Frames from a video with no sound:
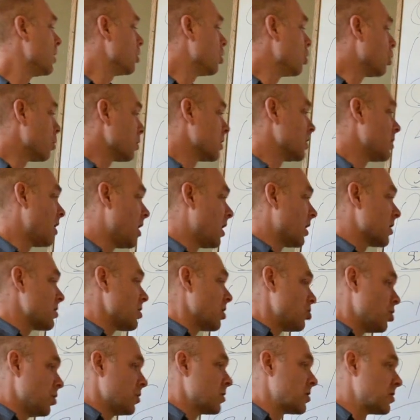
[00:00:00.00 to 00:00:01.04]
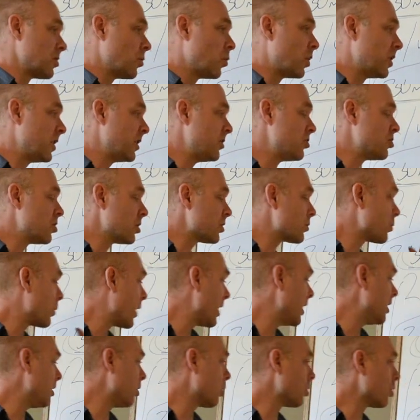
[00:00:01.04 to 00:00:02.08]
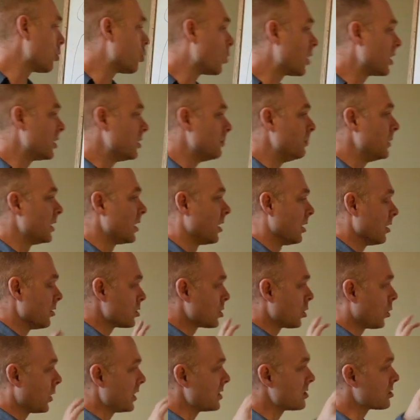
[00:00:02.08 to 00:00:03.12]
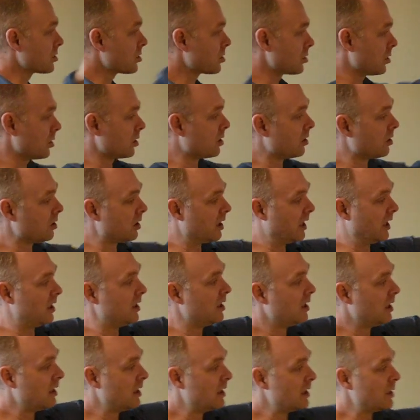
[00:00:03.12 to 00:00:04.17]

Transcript: Goldilocks chooses the one that's just right, or the one in the middle. So I circle it.